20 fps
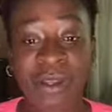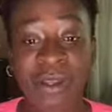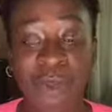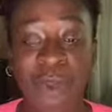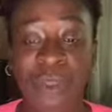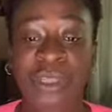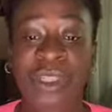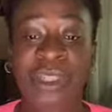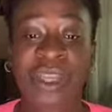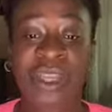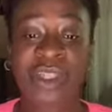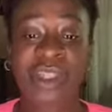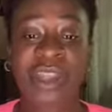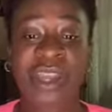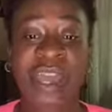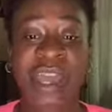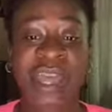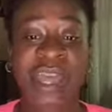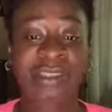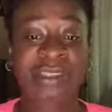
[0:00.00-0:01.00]
or they're not sure
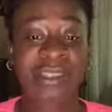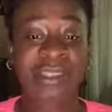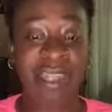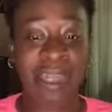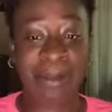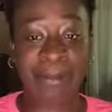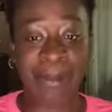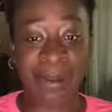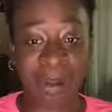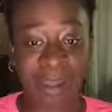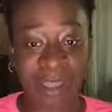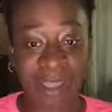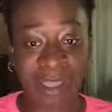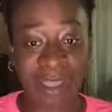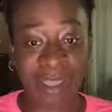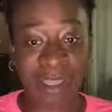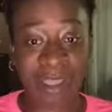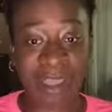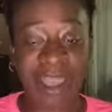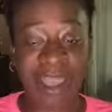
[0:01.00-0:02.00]
how to tap on it.
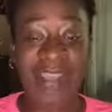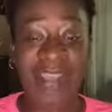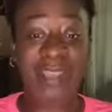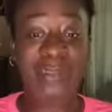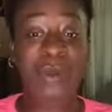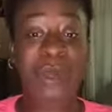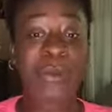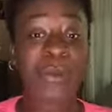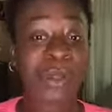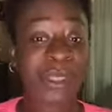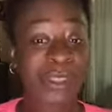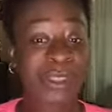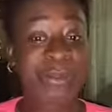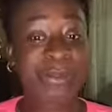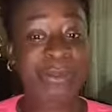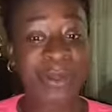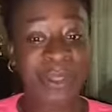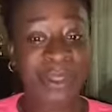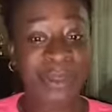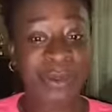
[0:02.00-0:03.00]
And that's why I wanted to
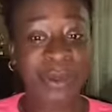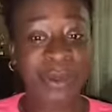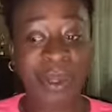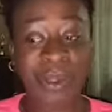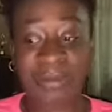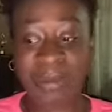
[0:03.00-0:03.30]
bring you on,